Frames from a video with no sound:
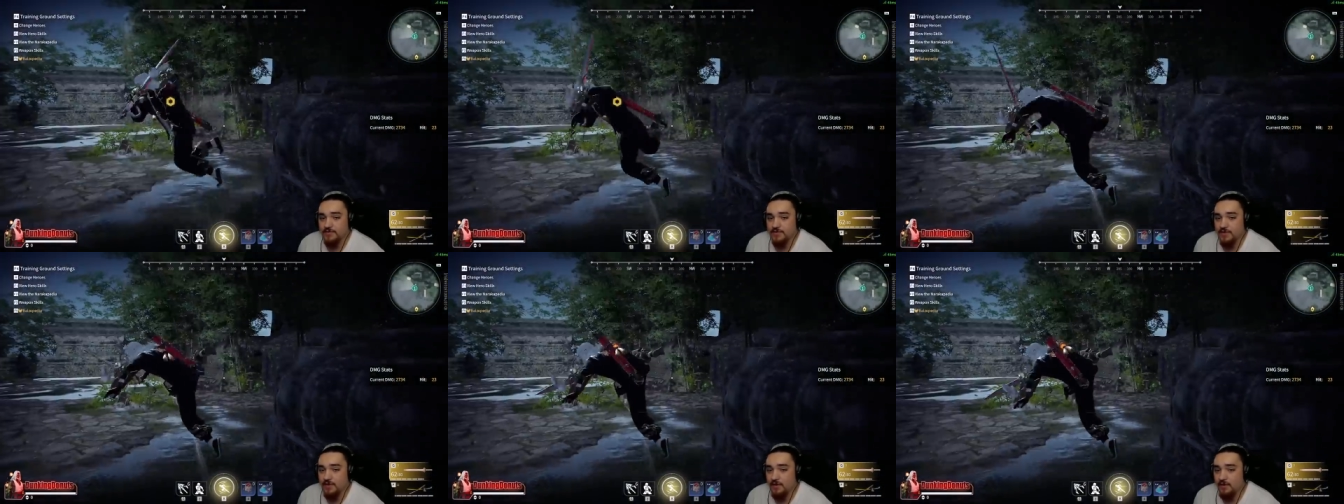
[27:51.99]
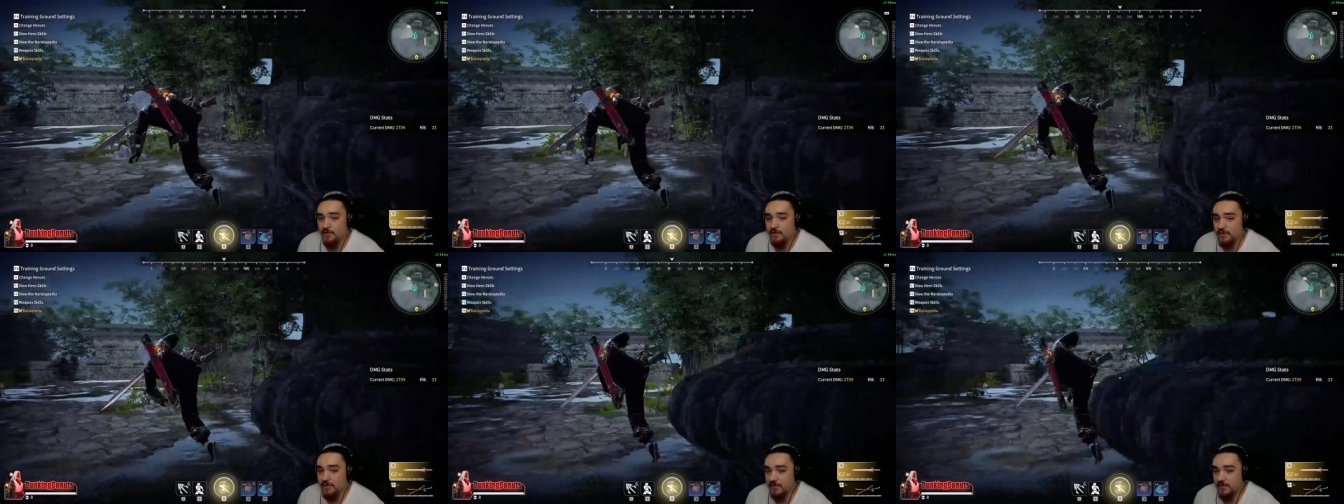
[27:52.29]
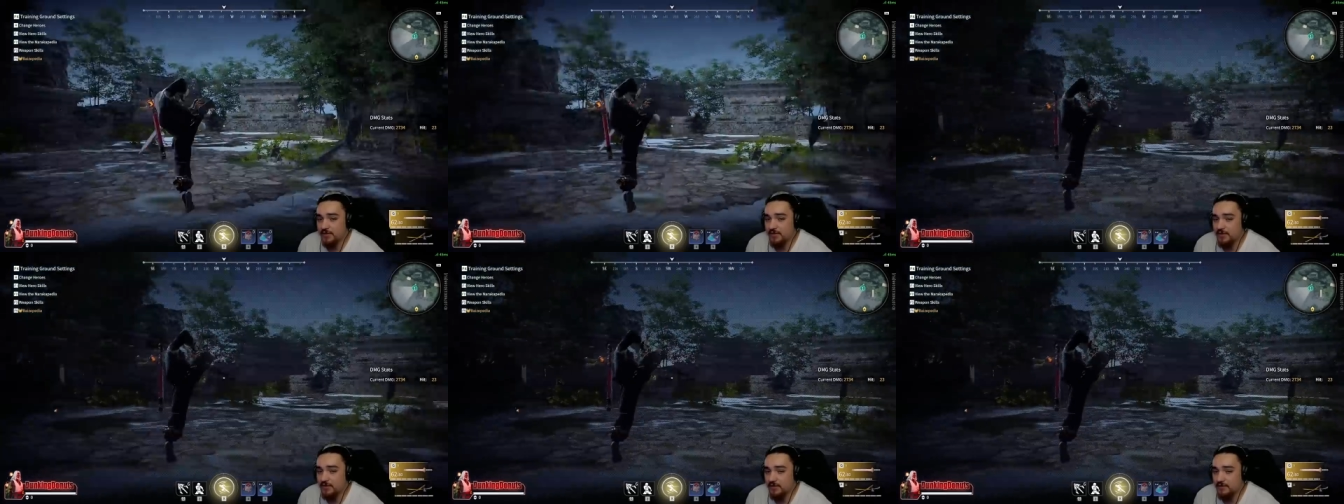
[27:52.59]
to hold
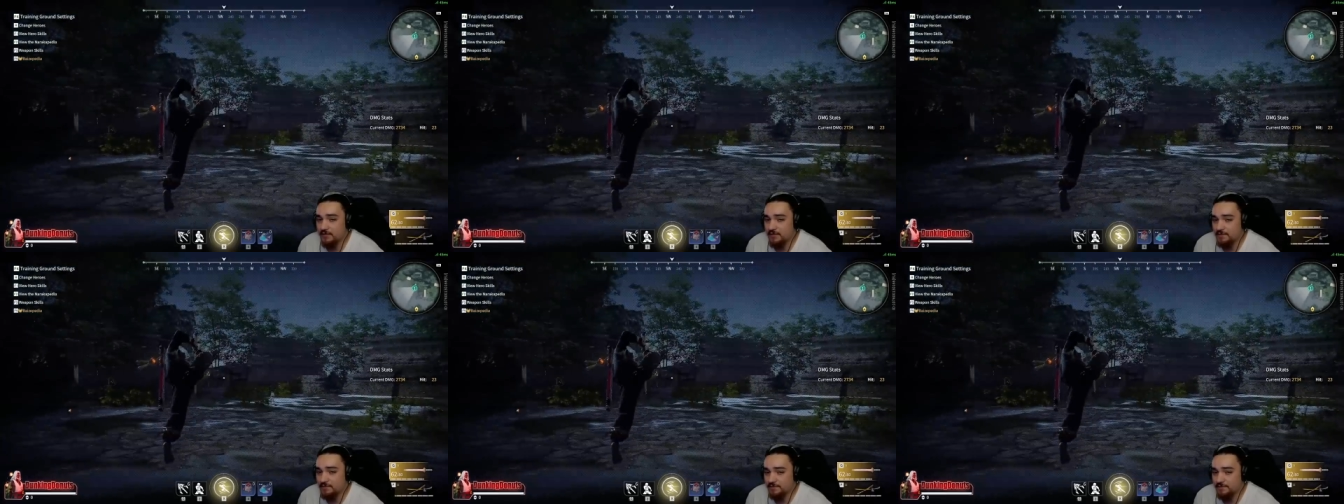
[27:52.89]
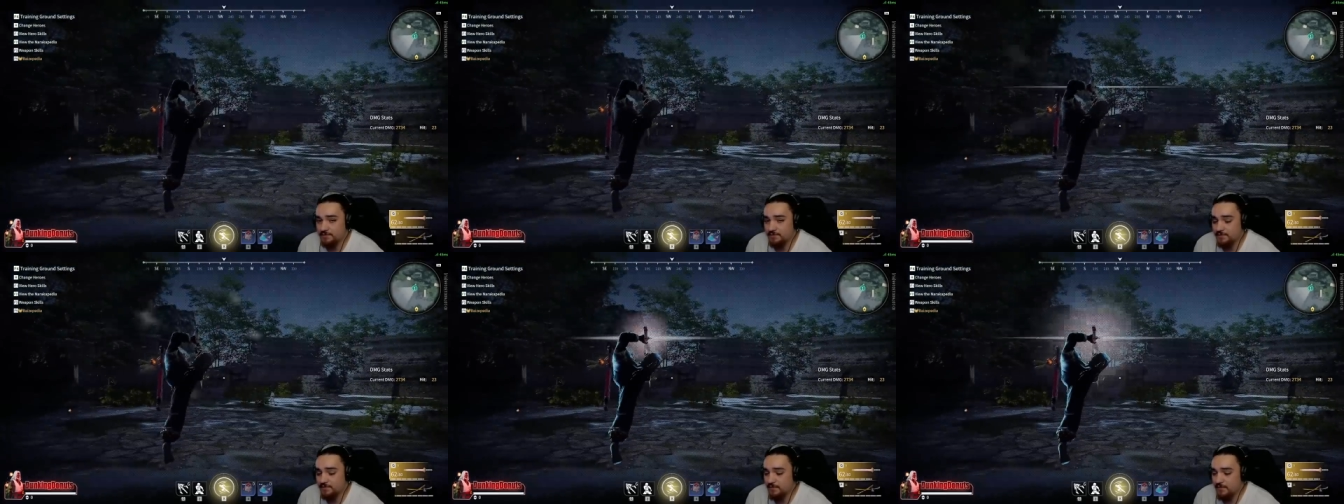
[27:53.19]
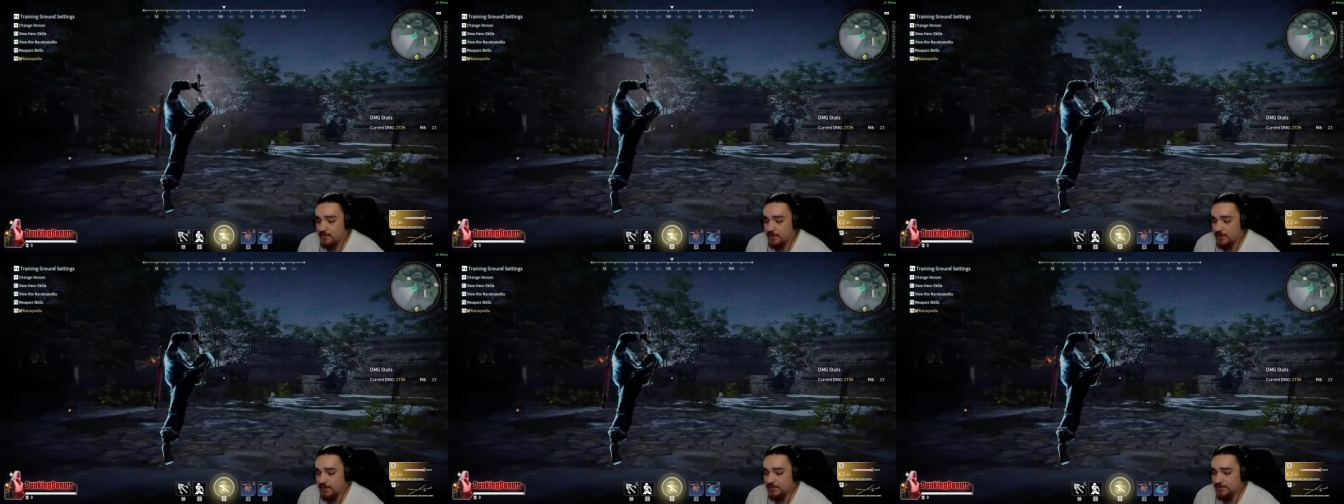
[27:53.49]
it
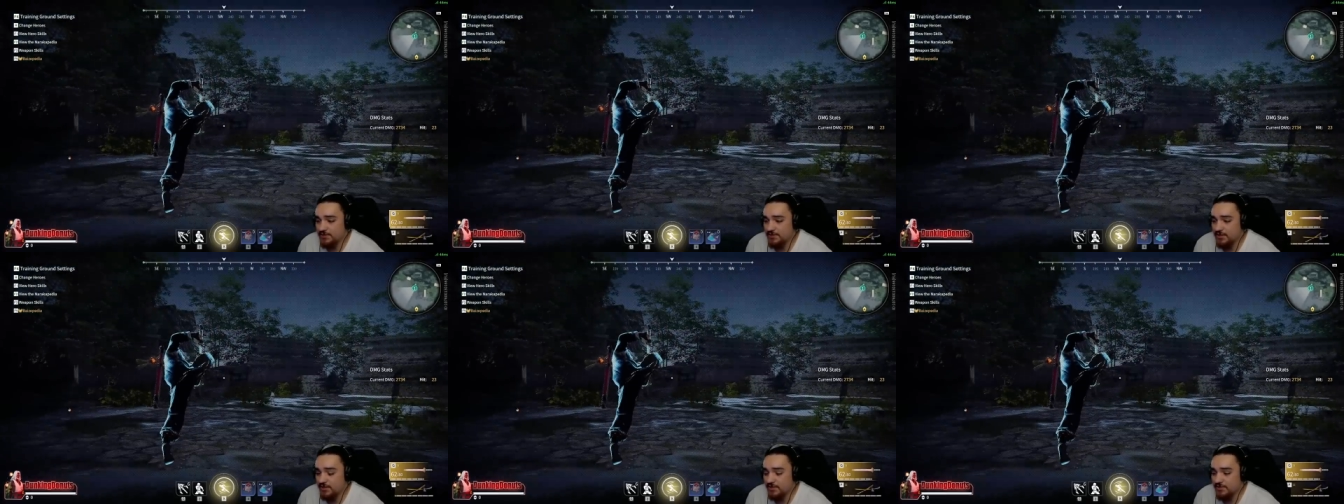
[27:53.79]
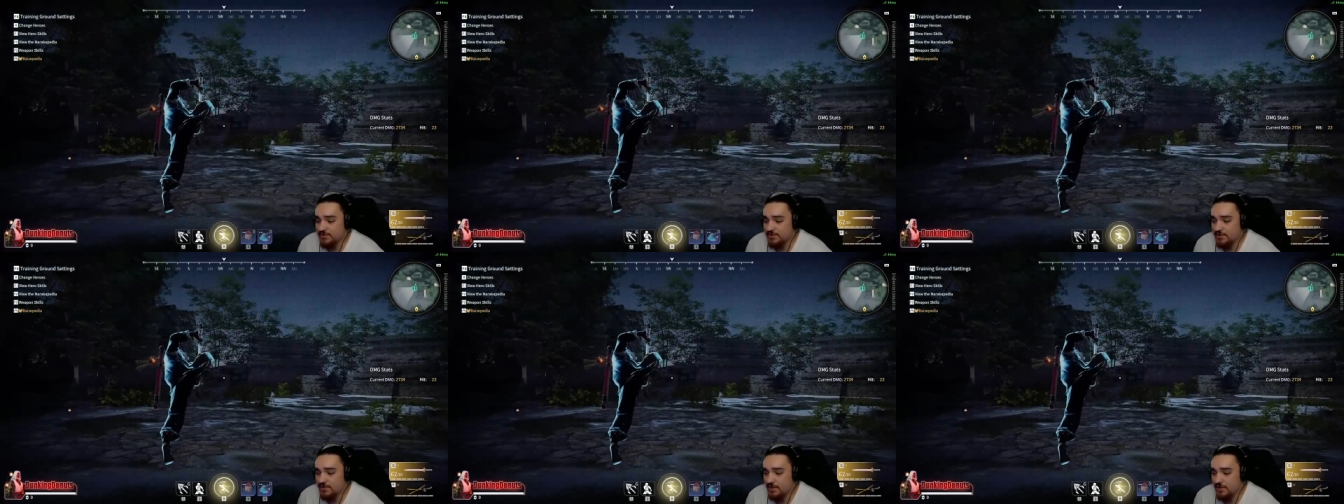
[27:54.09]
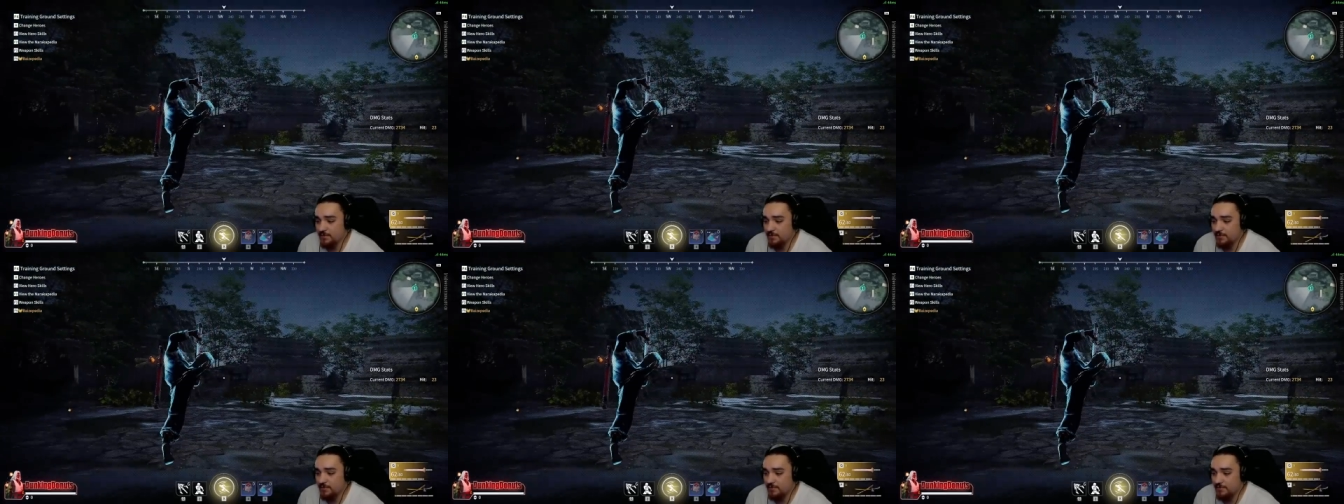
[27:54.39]
and charge it up